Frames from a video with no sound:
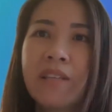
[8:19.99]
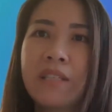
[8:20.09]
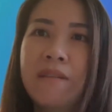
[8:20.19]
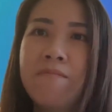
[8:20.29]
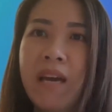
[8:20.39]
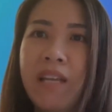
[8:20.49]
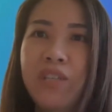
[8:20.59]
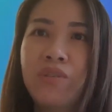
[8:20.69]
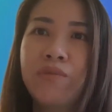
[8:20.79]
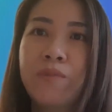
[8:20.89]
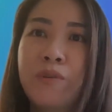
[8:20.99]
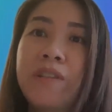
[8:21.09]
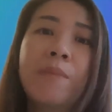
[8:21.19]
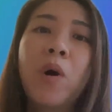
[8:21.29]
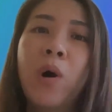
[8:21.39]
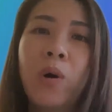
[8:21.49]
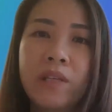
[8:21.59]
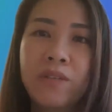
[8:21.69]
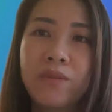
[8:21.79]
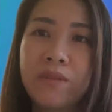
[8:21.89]
actually manage to put them all
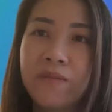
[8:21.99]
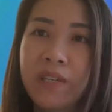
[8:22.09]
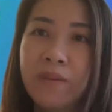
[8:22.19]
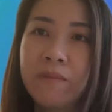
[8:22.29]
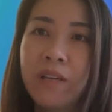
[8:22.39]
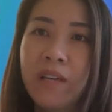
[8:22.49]
into the film.